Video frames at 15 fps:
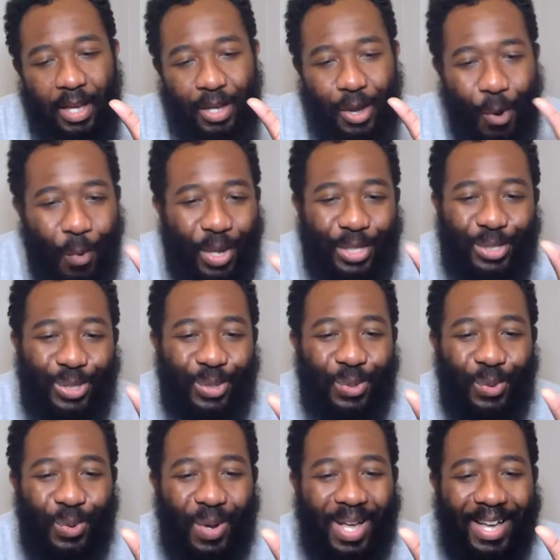going
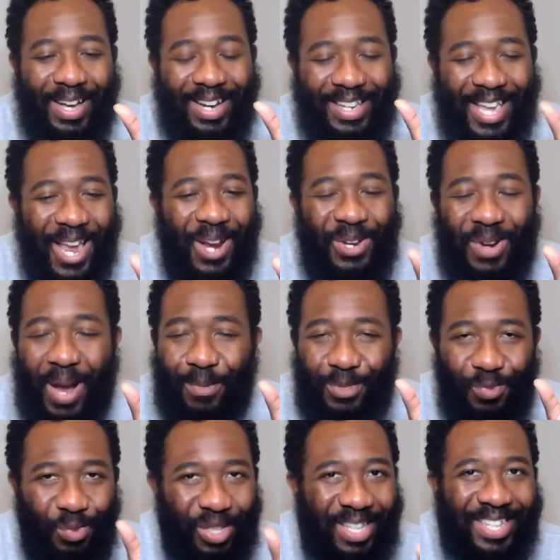to a character I
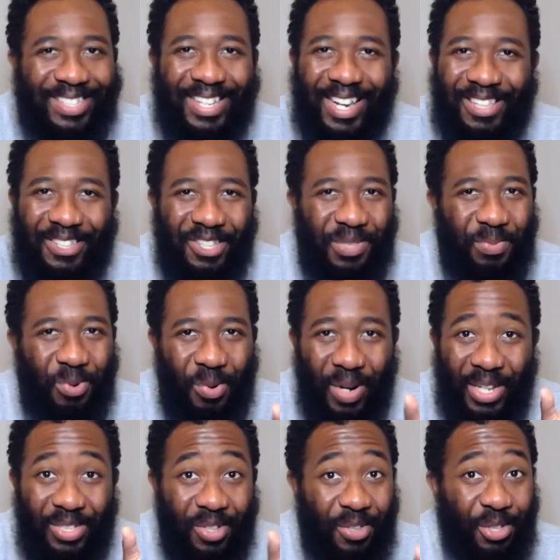was really excited to explore when
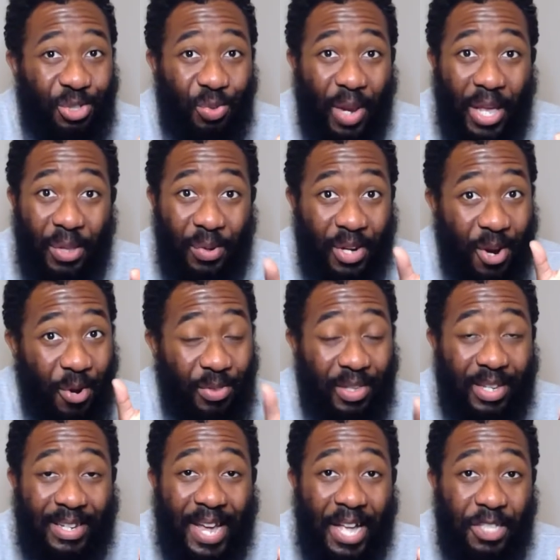I saw the trailer and heard the
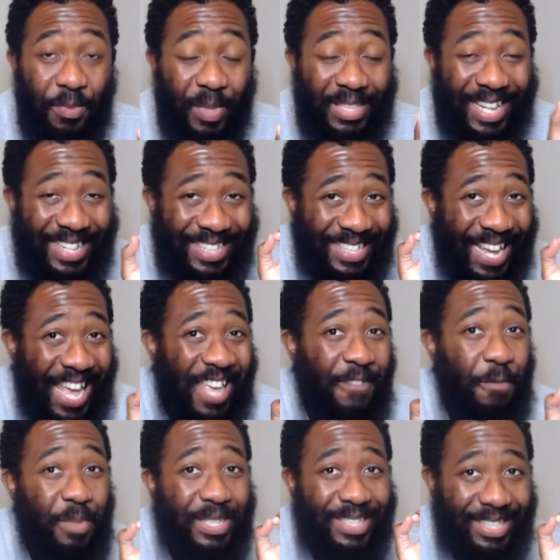announcement that
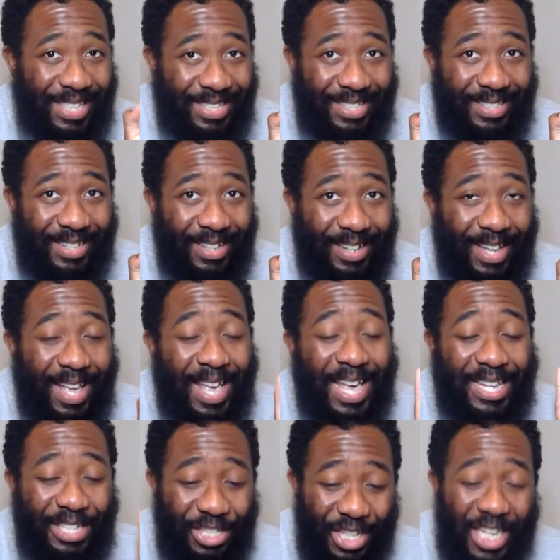Dave Bautista
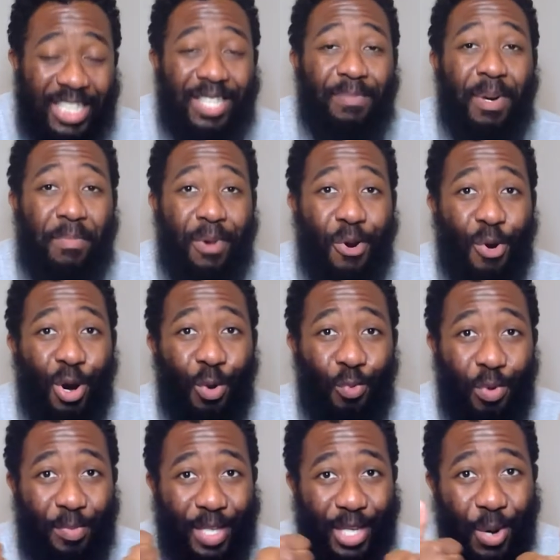and Jason Momoa
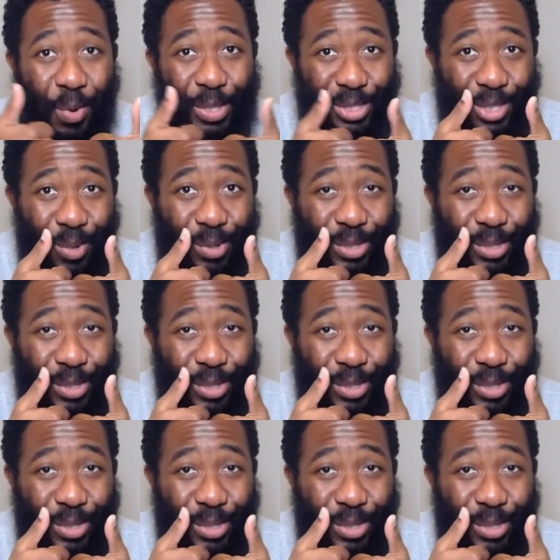will be going toe to